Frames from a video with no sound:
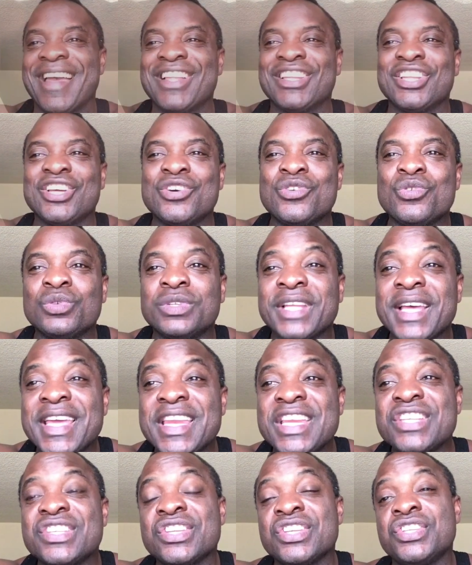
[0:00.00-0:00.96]
Hello,
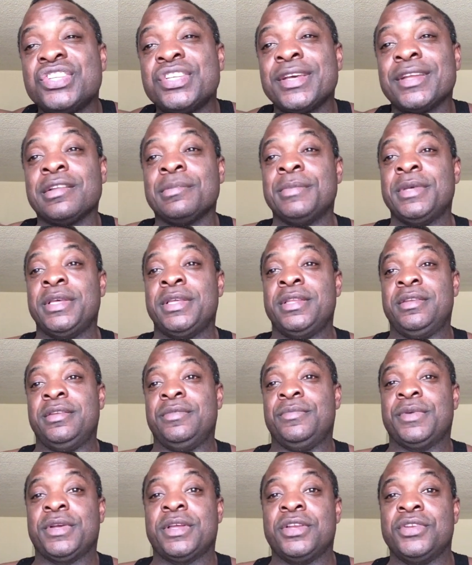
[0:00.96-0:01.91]
ladies and
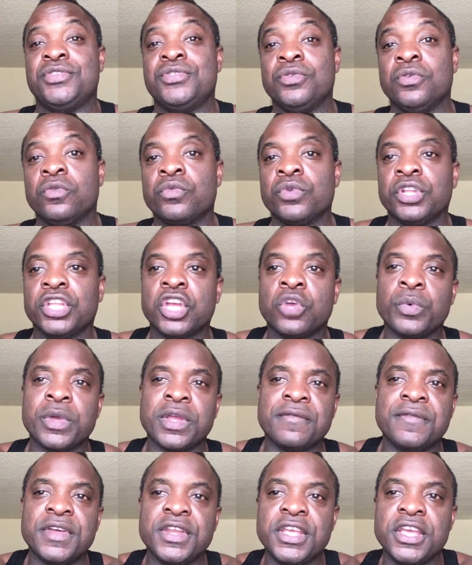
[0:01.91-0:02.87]
gentlemen. We're going to do a really
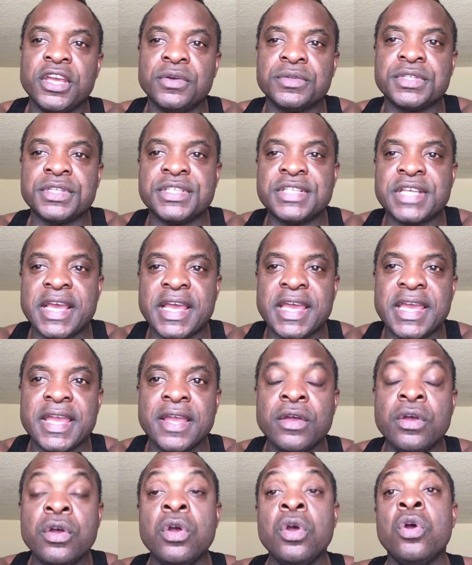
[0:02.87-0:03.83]
quick video today